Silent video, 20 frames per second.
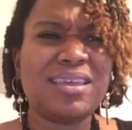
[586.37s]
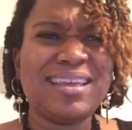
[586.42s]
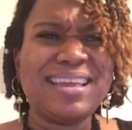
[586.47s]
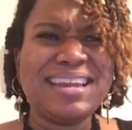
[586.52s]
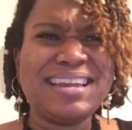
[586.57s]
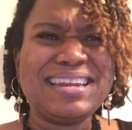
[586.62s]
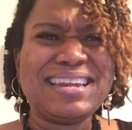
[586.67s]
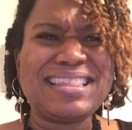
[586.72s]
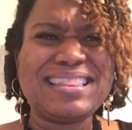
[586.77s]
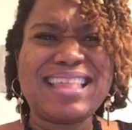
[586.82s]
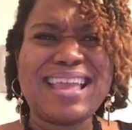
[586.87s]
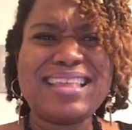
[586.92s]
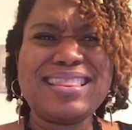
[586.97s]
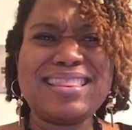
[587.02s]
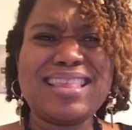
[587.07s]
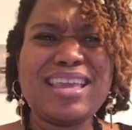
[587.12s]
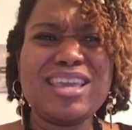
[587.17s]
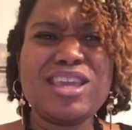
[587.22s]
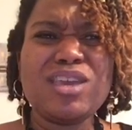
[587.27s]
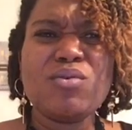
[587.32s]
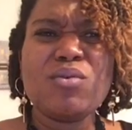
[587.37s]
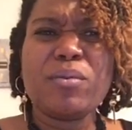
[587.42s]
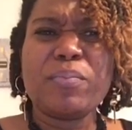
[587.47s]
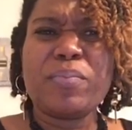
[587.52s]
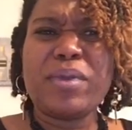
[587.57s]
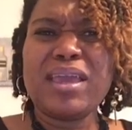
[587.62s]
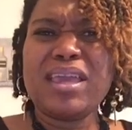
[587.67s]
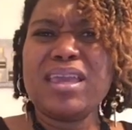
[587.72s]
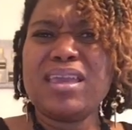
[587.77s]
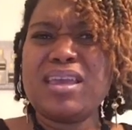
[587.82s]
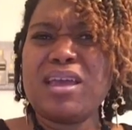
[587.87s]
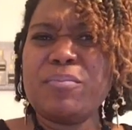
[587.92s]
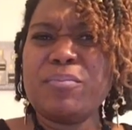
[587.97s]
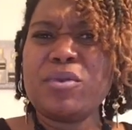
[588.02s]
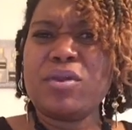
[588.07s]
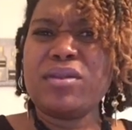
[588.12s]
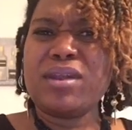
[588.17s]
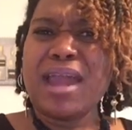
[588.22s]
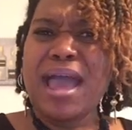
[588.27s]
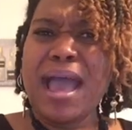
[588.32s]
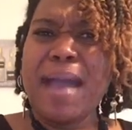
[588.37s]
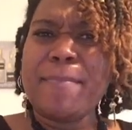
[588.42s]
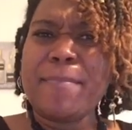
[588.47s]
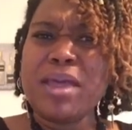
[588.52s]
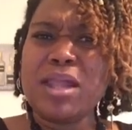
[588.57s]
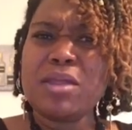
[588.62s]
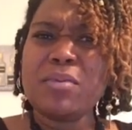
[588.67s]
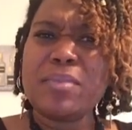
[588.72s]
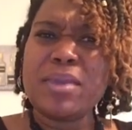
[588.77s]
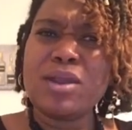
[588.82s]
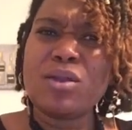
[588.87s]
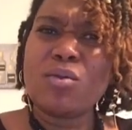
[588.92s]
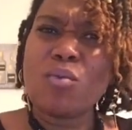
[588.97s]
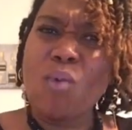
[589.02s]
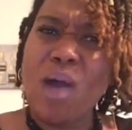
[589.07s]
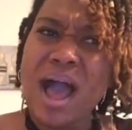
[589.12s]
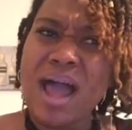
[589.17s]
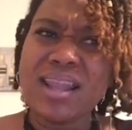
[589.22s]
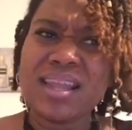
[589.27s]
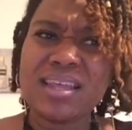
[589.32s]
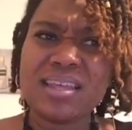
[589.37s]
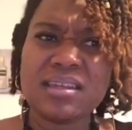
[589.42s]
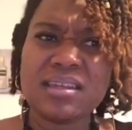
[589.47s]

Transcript: Did they think you were picking up your 9mm wallet?